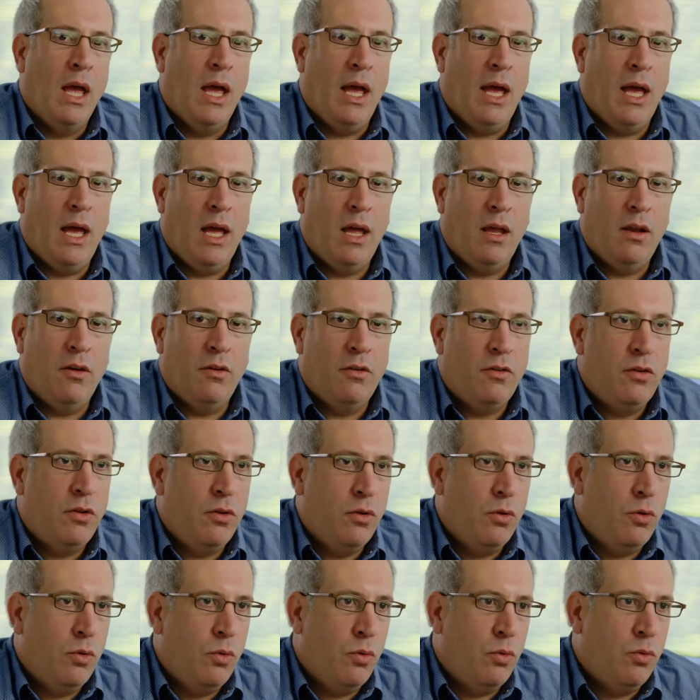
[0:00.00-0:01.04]
and
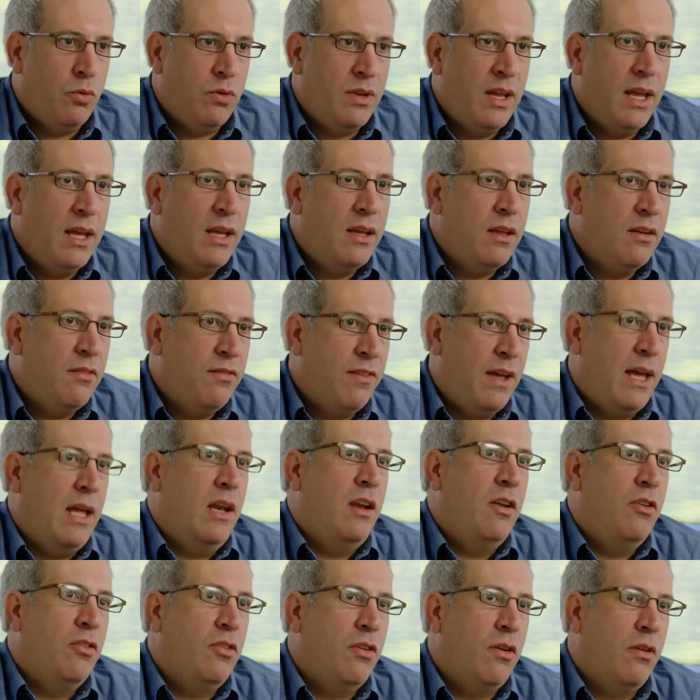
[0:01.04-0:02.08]
to take
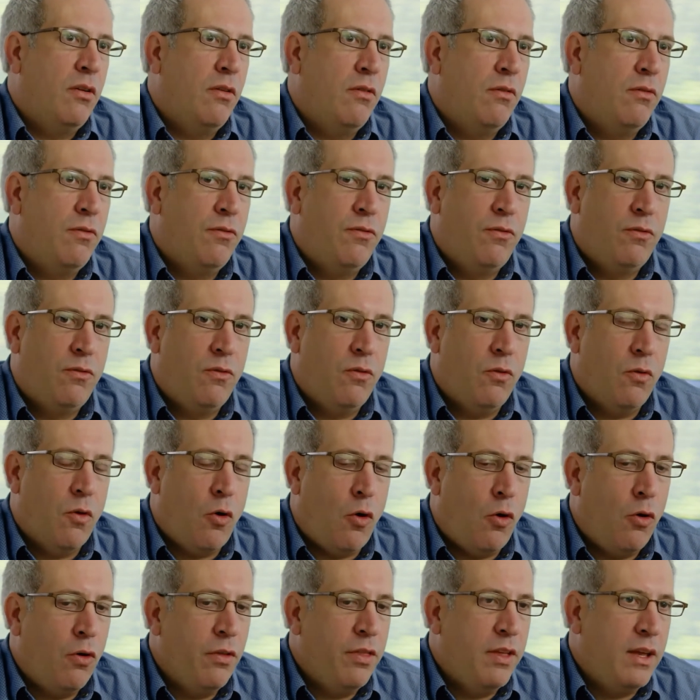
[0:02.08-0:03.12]
advantage of
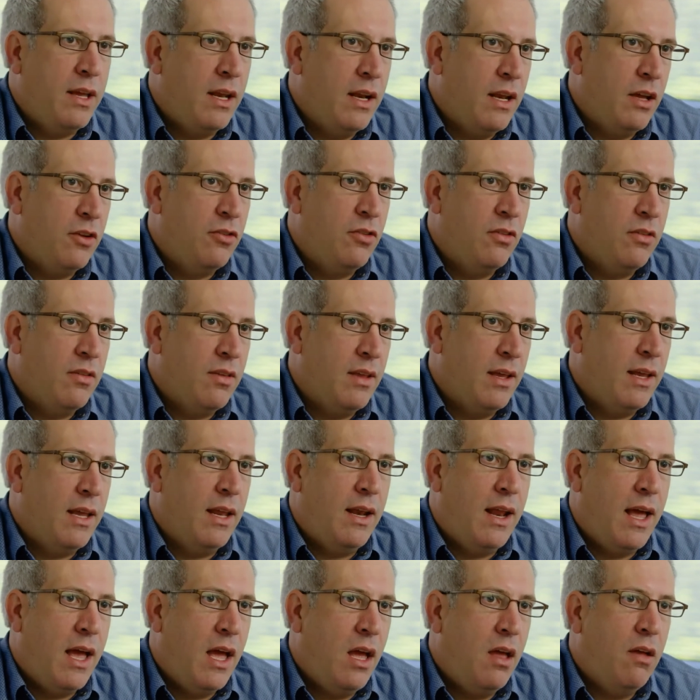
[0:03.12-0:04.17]
all the connections they
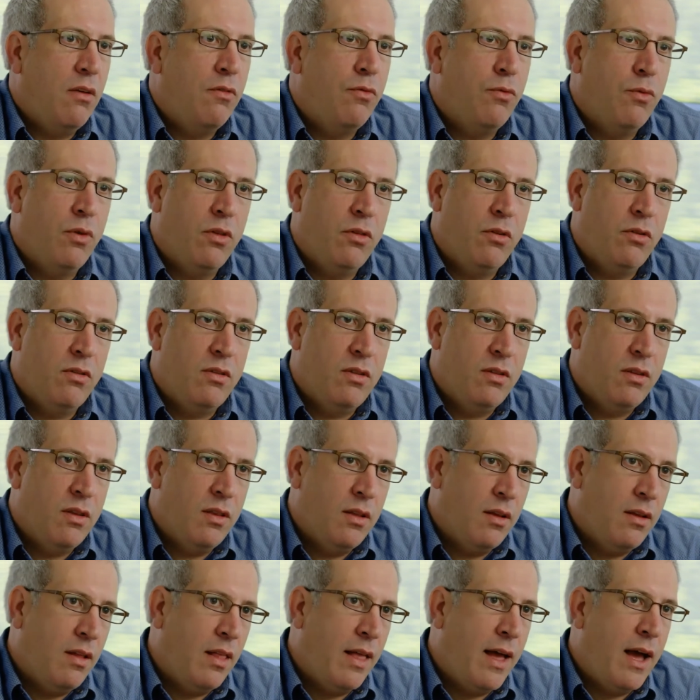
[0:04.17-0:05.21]
can have, whether it's to
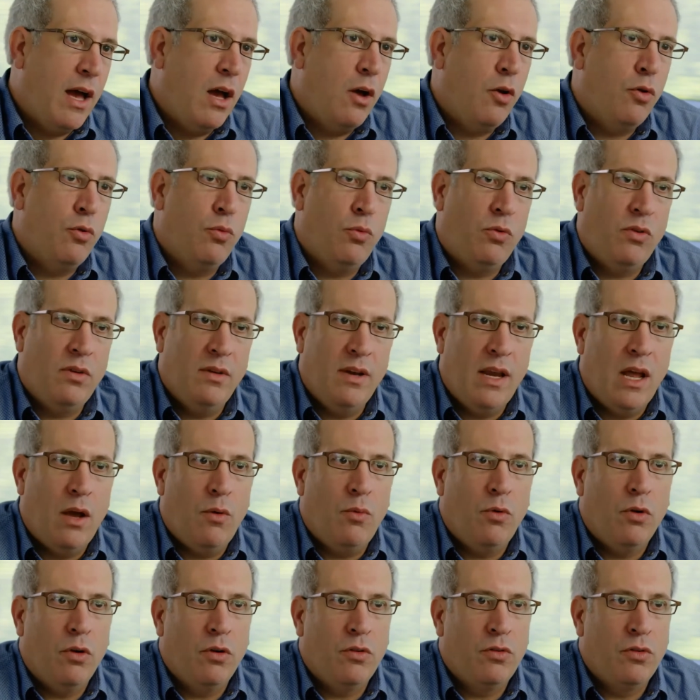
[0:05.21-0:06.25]
the cloud,
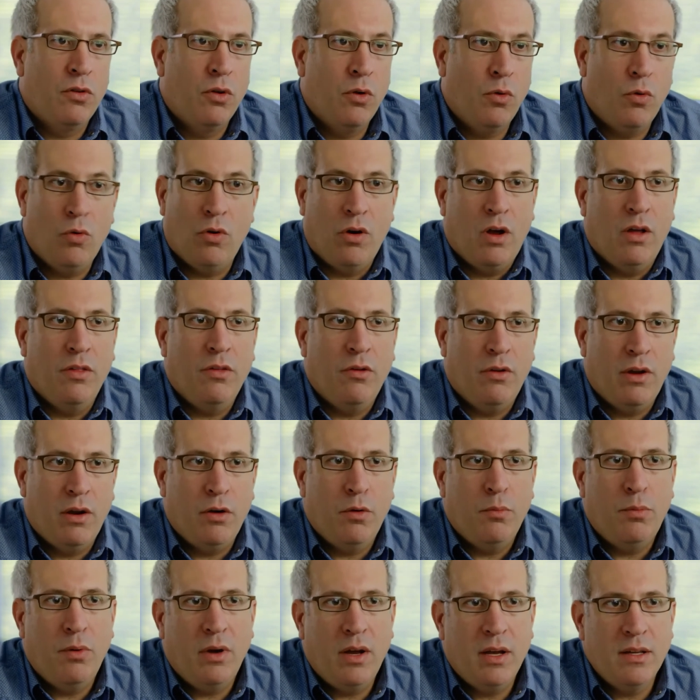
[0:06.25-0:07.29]
networks, or other
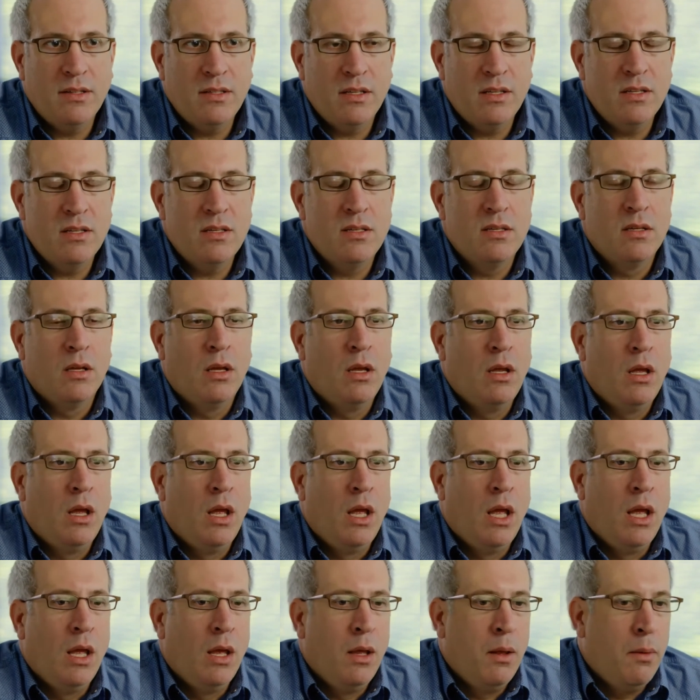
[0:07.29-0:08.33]
enterprises.
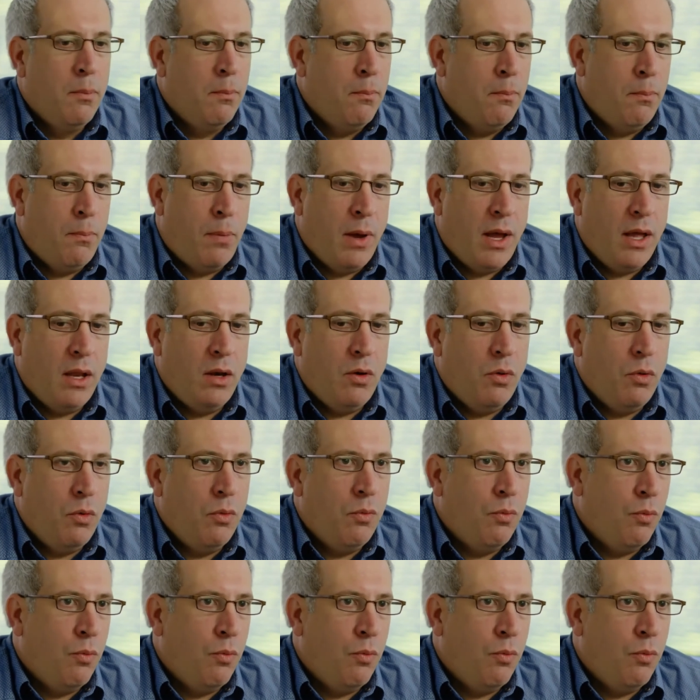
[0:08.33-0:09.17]
But